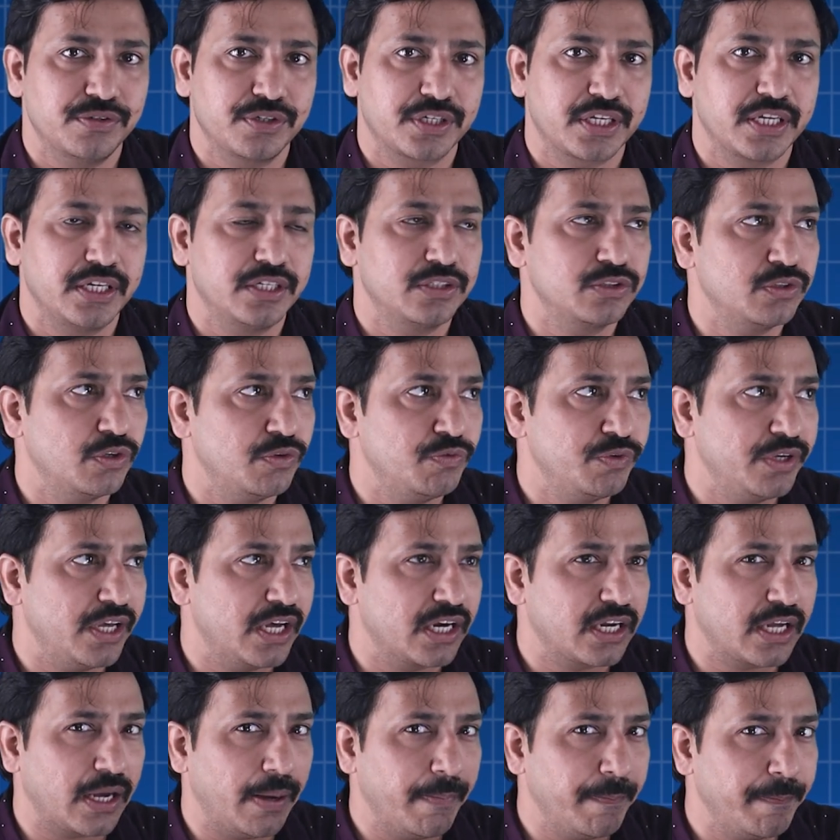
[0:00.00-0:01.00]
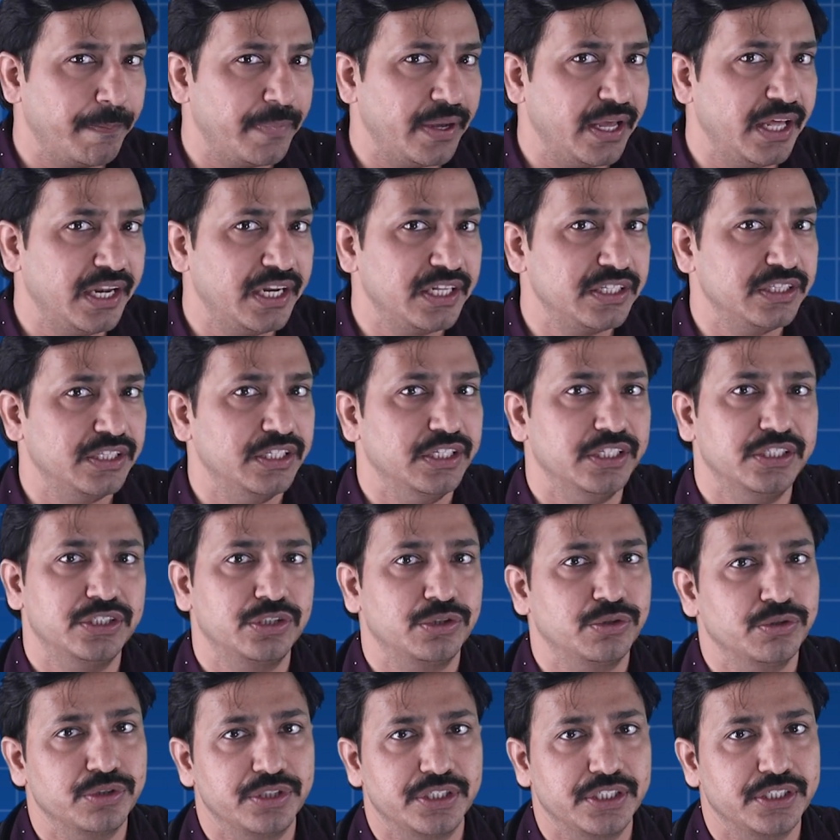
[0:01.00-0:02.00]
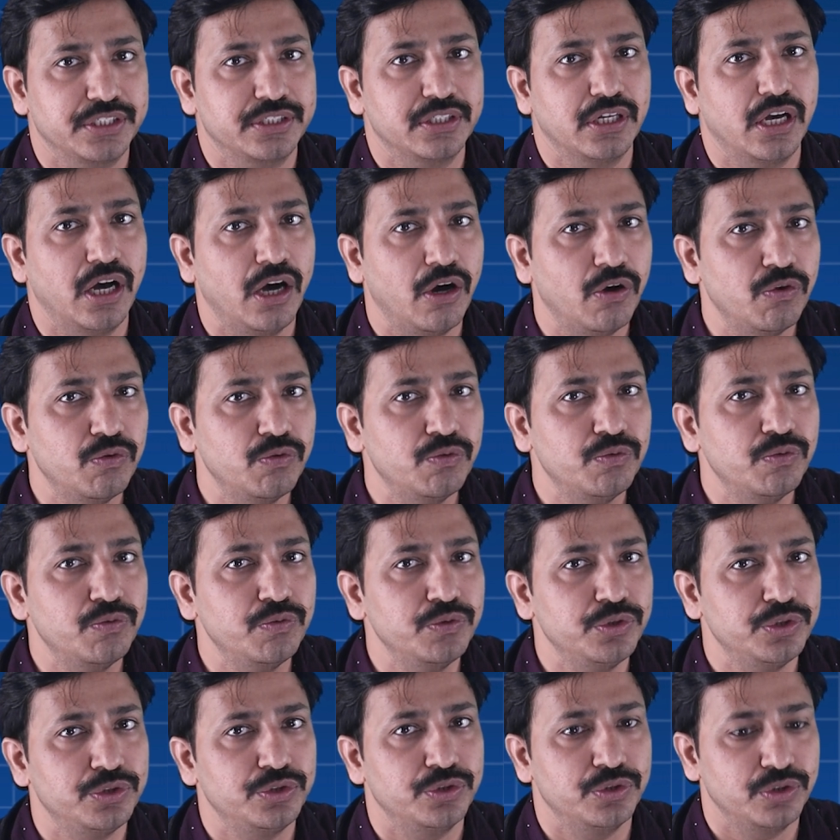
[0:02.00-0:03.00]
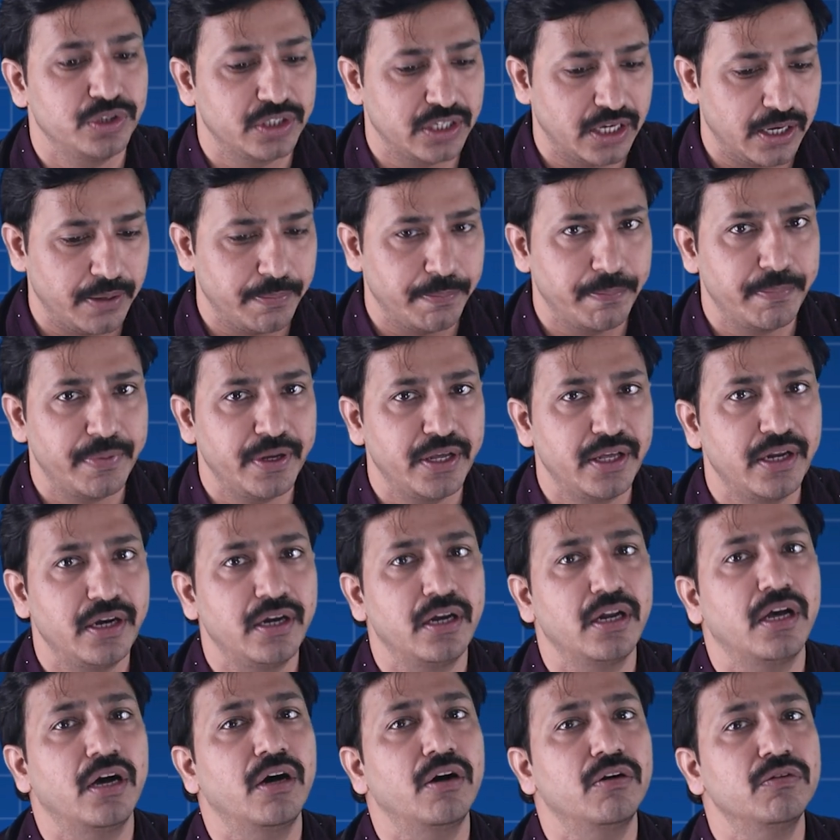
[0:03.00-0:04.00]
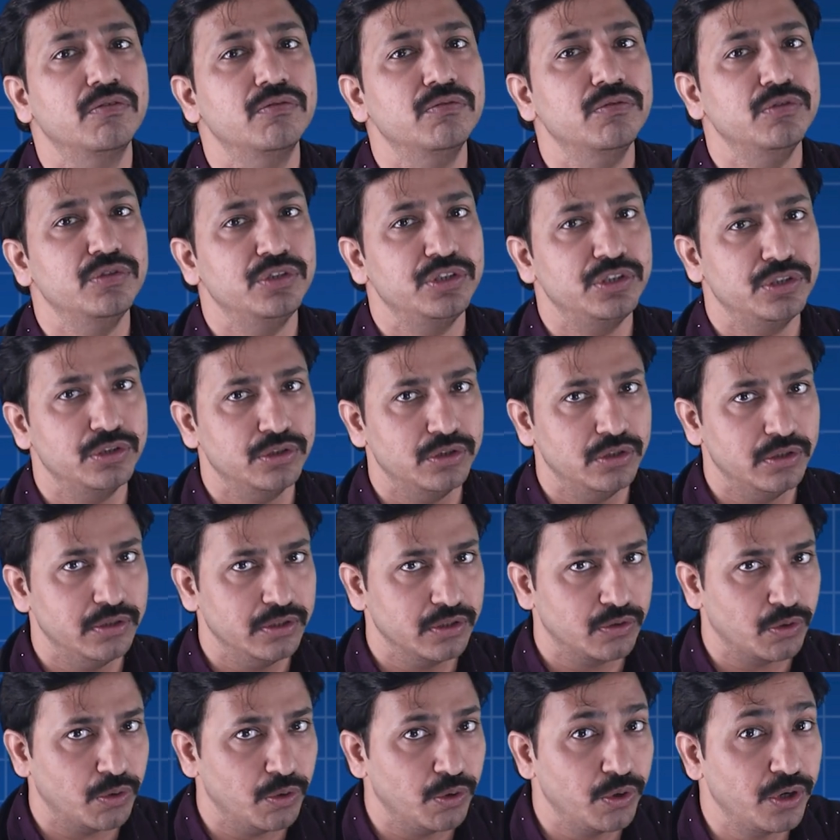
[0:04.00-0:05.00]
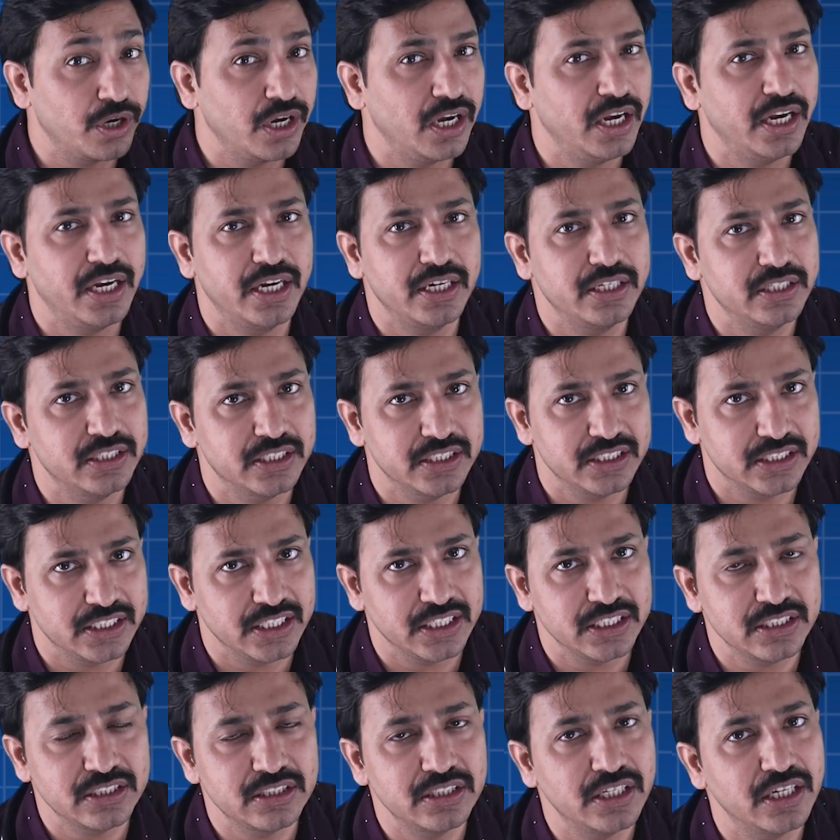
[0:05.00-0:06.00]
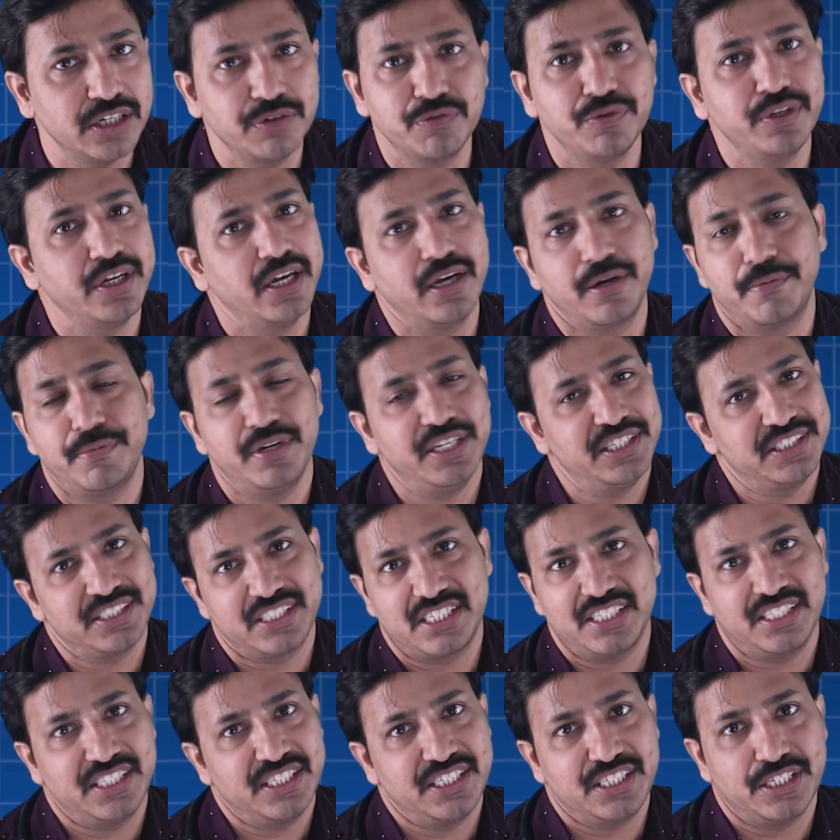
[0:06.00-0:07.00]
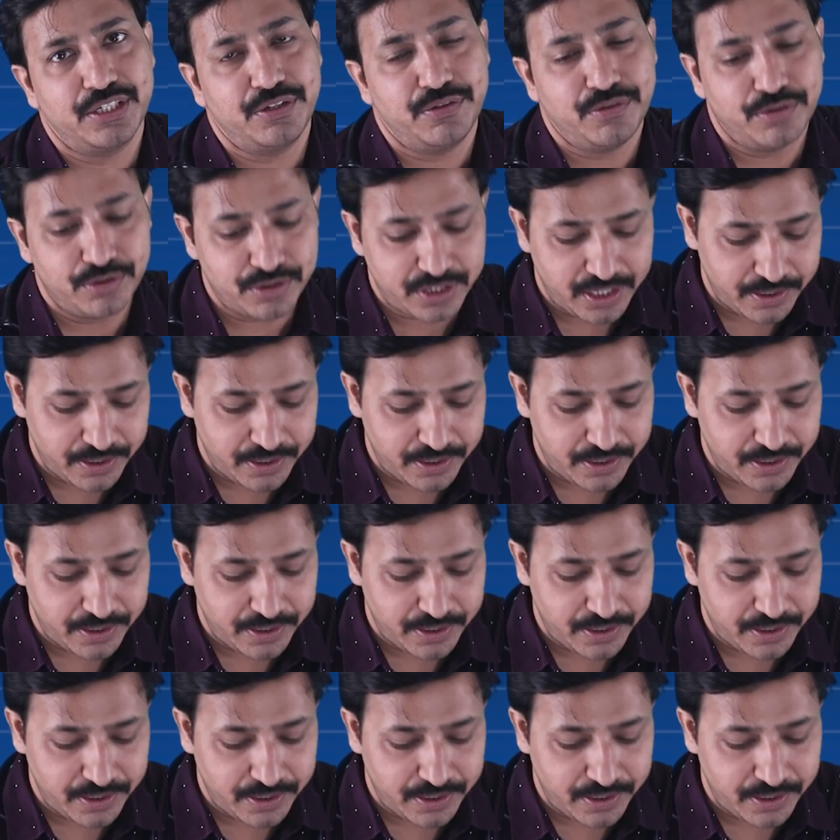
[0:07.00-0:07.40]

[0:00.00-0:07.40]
Okay, so we are comparing these two things, how we should compare and how we should correlate the things that we are discussing now.